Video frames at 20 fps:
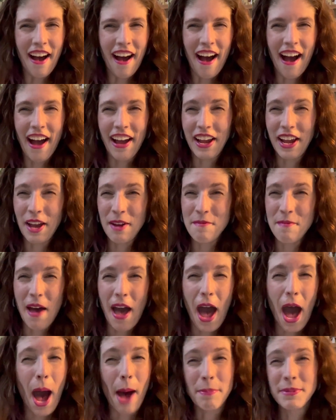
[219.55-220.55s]
I am
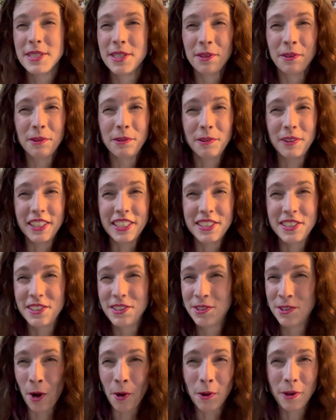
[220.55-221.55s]
absolutely
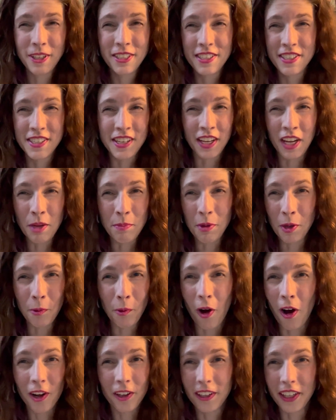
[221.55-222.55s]
stoked to keep you
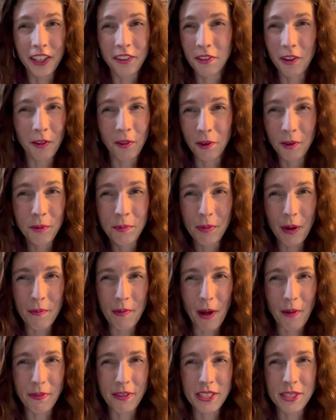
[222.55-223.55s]
all in the loop
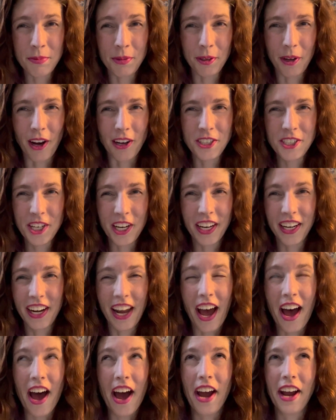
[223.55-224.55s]
about this production.
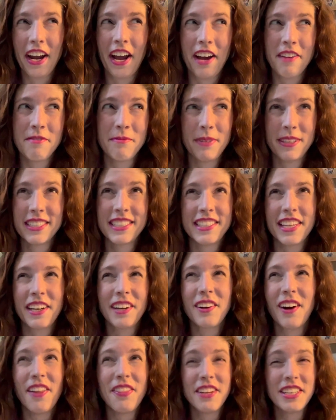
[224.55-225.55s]
I have been sitting
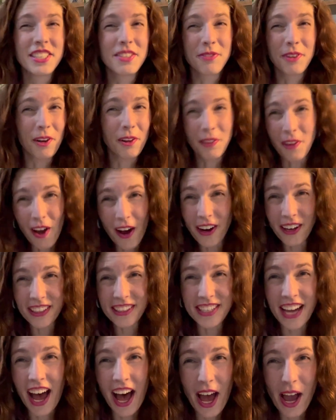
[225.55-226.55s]
on this for a long
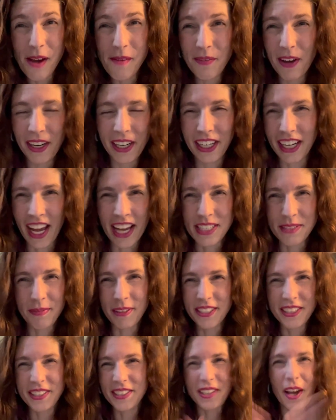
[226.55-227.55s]
time, and it has
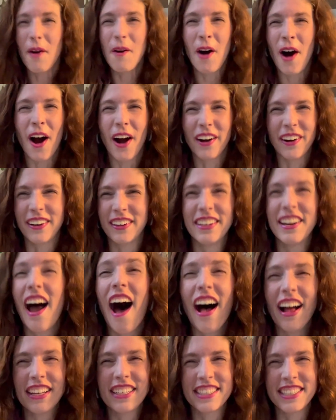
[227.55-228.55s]
been so hard
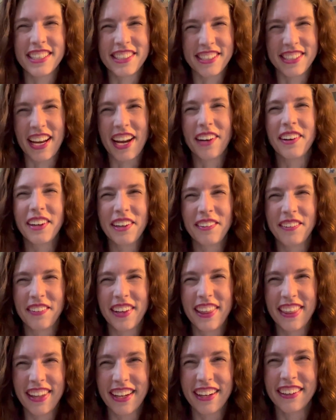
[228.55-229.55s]
not to share it
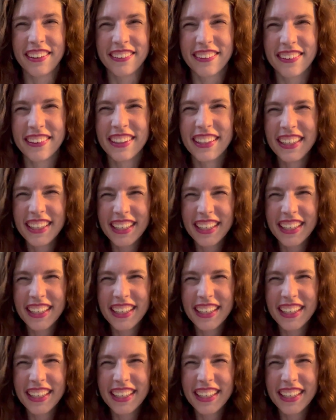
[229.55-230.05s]
with you.